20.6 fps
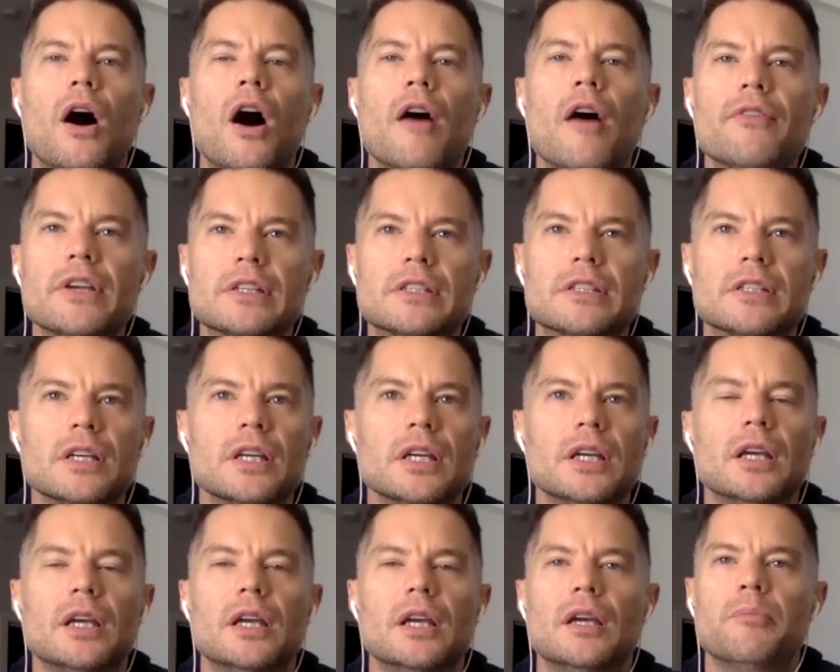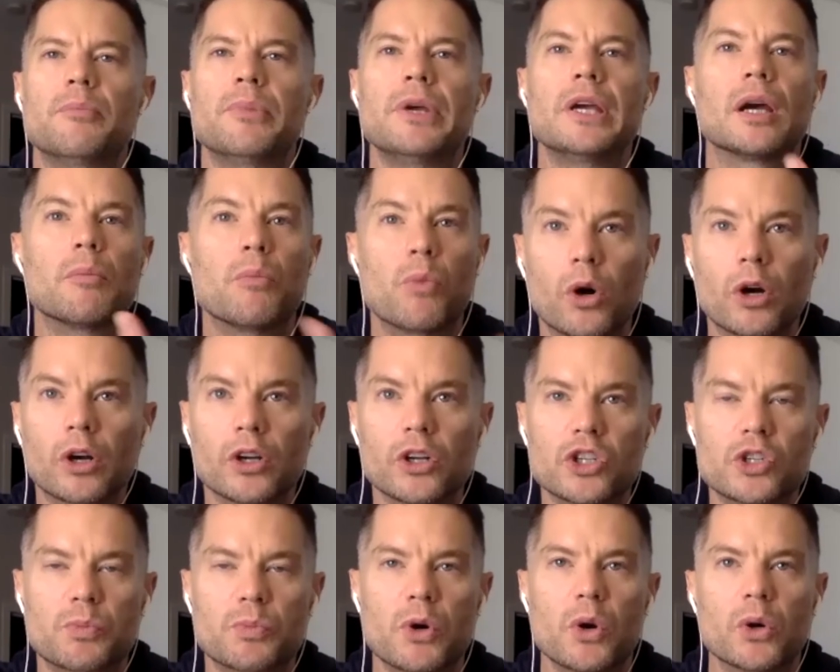Obviously, being a
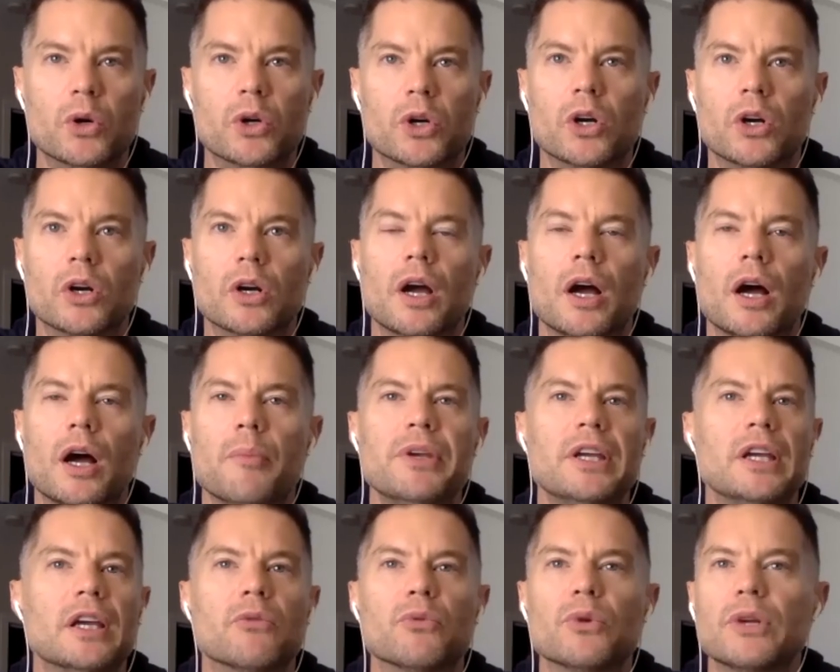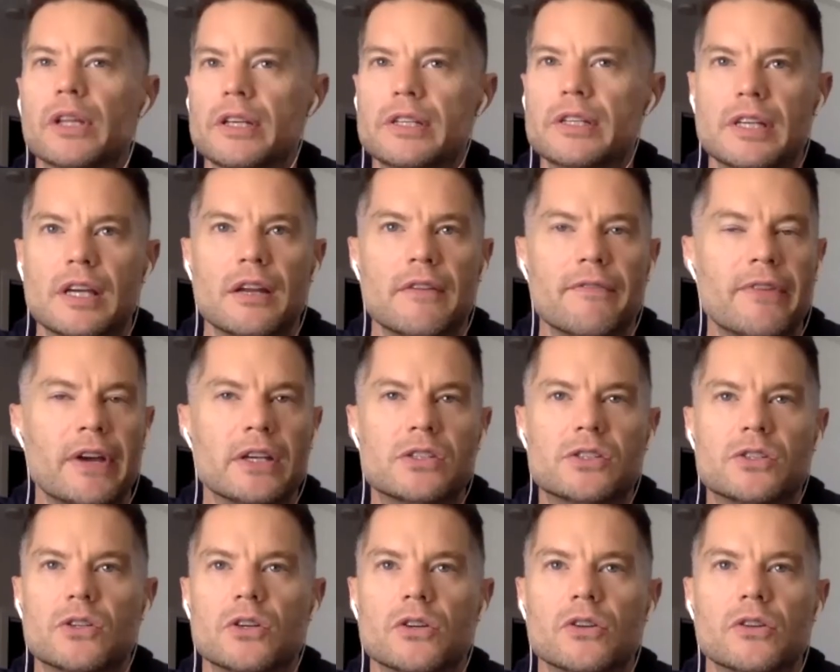mortgage broker, being a real estate
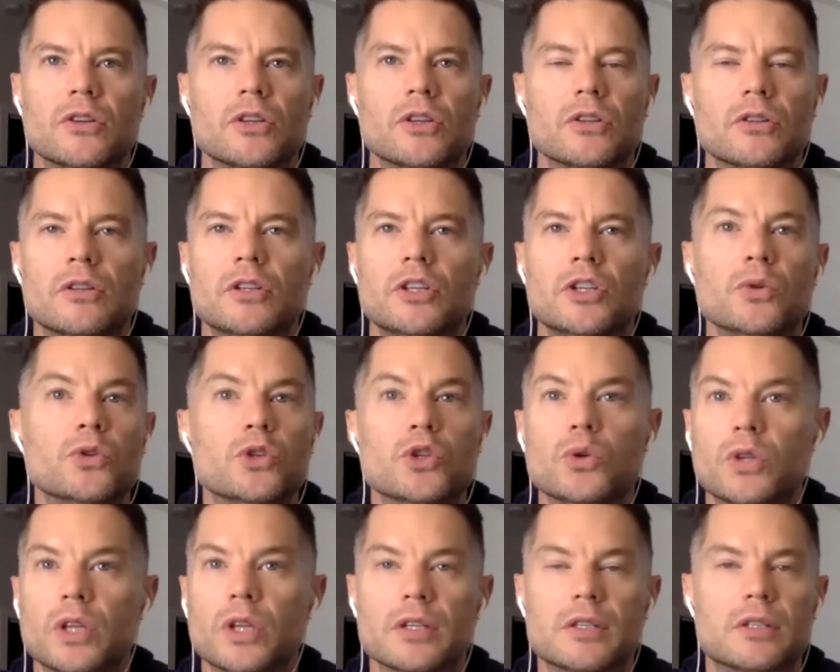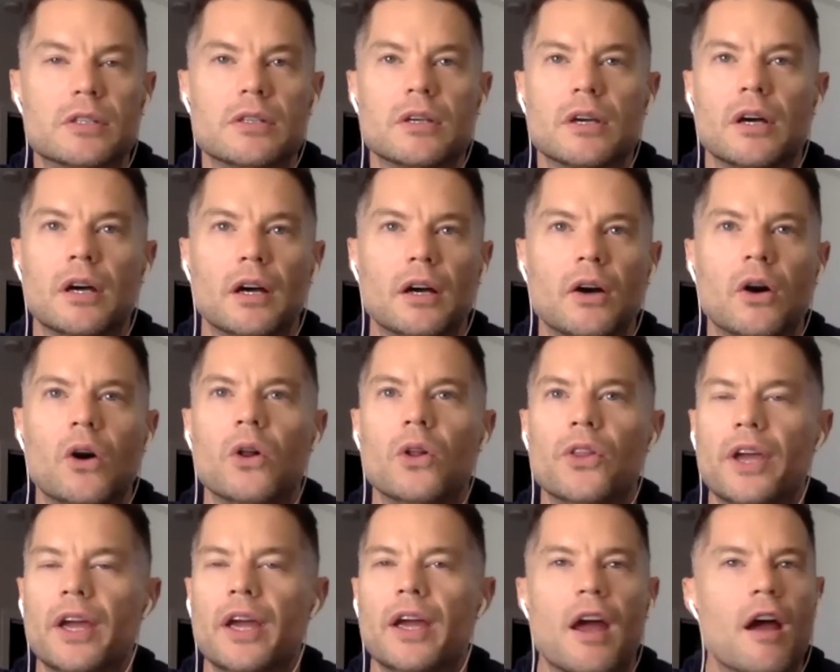investor, you do this all
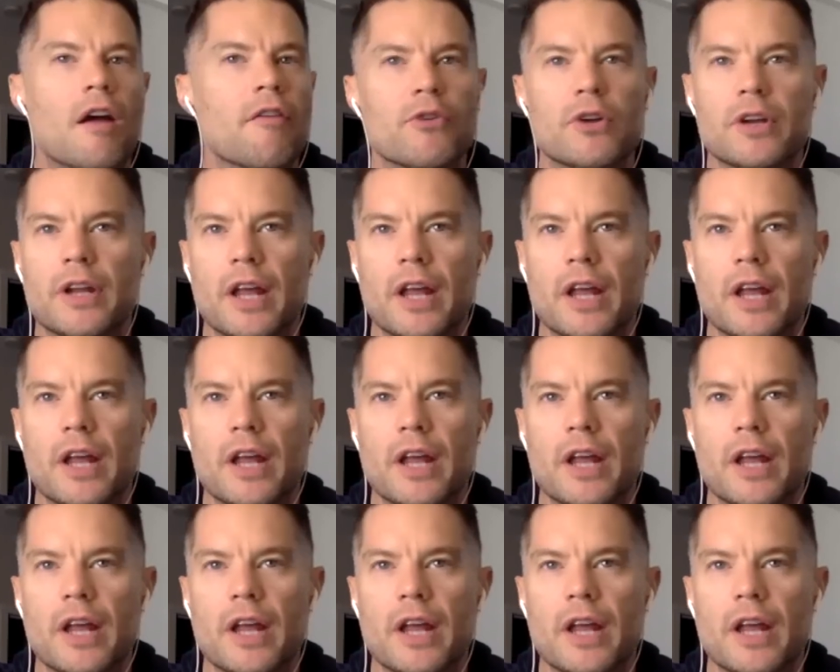day, every